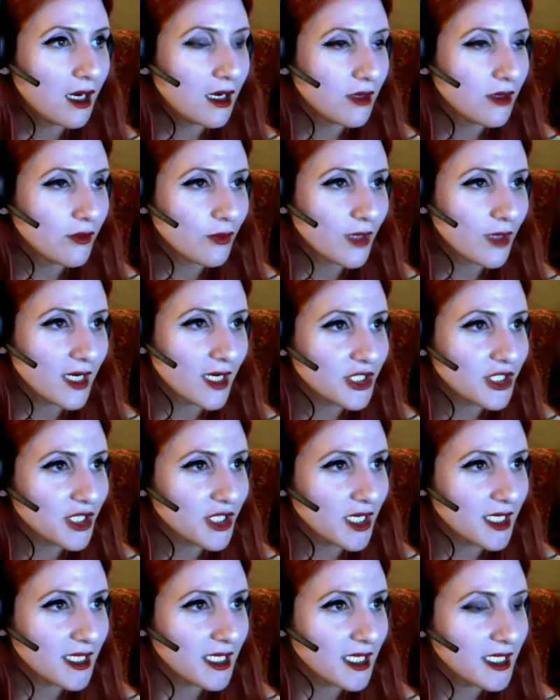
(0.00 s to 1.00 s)
We actually
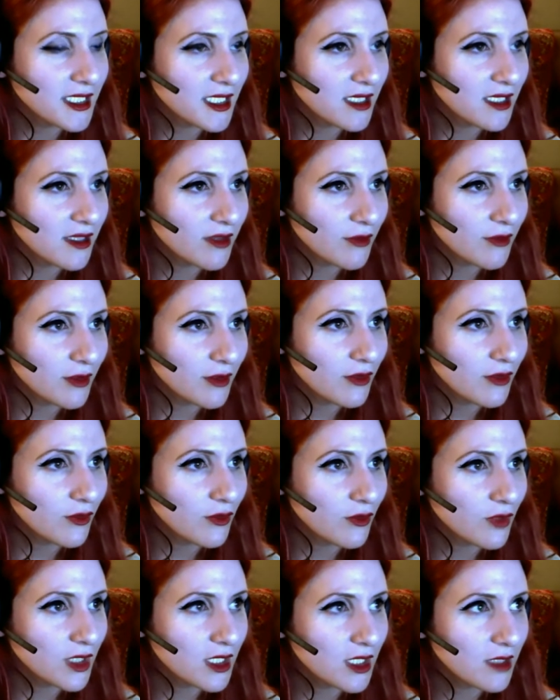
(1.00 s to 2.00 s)
got the idea through
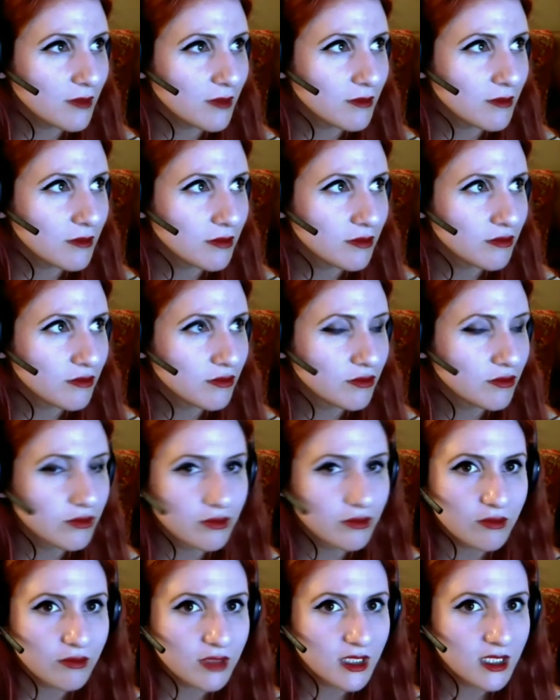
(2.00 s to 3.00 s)

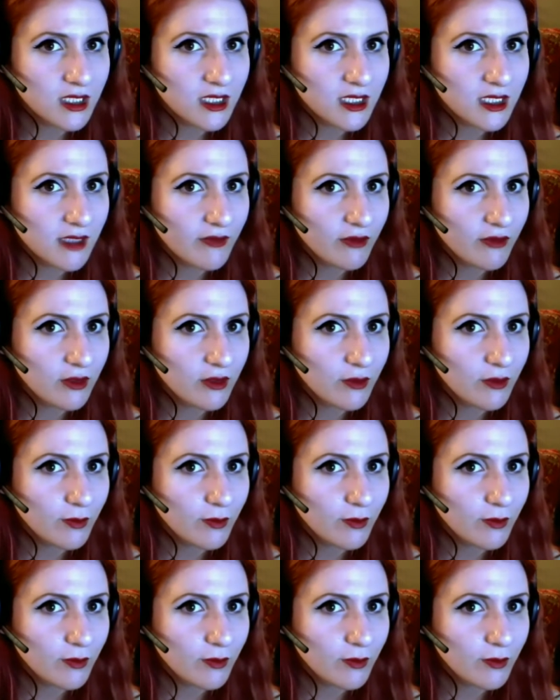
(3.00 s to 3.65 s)
several